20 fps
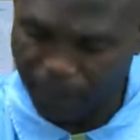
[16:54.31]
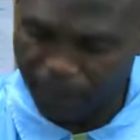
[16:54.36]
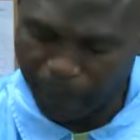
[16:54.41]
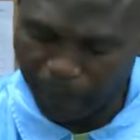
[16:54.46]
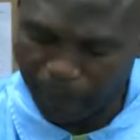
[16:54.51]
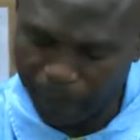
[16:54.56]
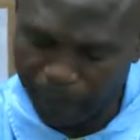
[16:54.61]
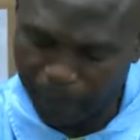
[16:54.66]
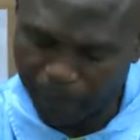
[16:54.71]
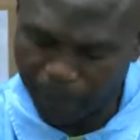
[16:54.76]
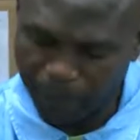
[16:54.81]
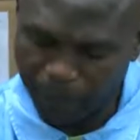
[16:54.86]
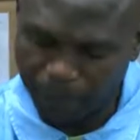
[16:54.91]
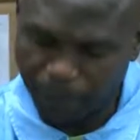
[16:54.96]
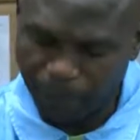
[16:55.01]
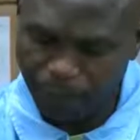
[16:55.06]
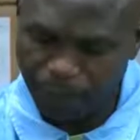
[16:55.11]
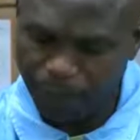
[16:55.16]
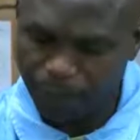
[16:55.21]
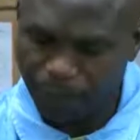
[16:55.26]
of course, who we
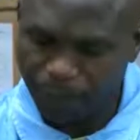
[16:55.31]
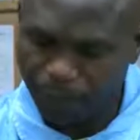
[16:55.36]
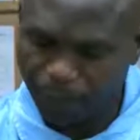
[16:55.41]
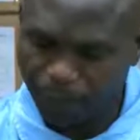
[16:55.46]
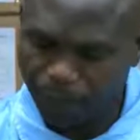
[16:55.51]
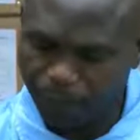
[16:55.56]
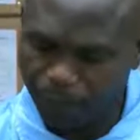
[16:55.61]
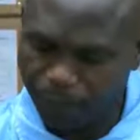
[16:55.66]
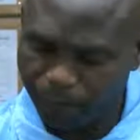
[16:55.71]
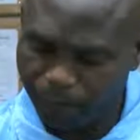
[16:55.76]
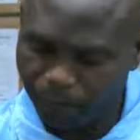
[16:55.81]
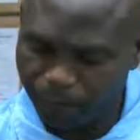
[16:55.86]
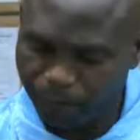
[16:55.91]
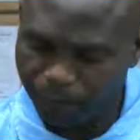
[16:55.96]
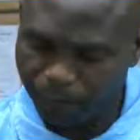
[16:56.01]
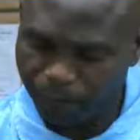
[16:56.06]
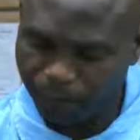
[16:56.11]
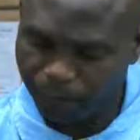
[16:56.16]
create jobs for, because if